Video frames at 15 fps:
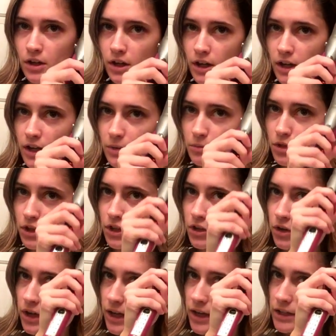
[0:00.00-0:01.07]
and I'm going to
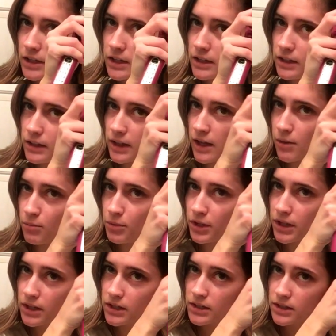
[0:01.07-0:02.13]
go ahead and clamp
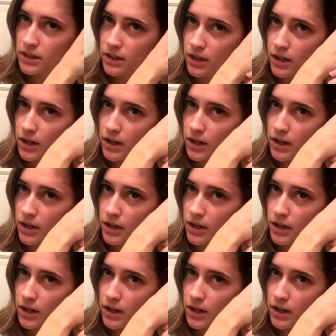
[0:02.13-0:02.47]
it